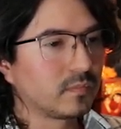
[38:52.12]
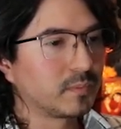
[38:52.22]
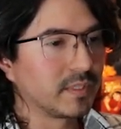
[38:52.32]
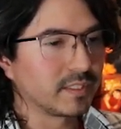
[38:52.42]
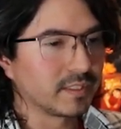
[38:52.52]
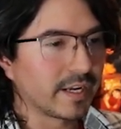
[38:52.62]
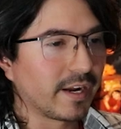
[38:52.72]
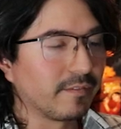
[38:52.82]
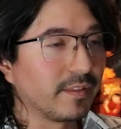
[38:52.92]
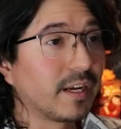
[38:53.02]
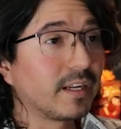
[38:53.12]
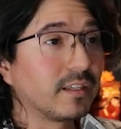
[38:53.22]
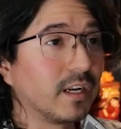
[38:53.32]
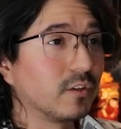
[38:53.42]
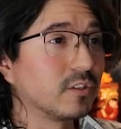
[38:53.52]
Especially since I have that.
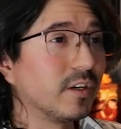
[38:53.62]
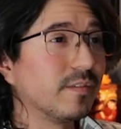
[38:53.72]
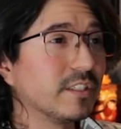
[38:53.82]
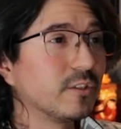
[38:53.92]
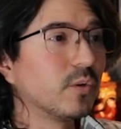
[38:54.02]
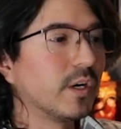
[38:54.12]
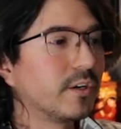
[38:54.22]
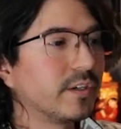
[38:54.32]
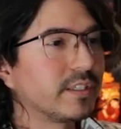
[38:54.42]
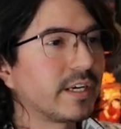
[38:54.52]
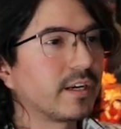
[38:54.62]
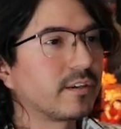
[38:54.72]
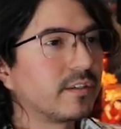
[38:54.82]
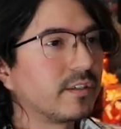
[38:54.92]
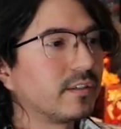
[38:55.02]
Now I'll still have a 200
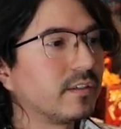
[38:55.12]
attacker.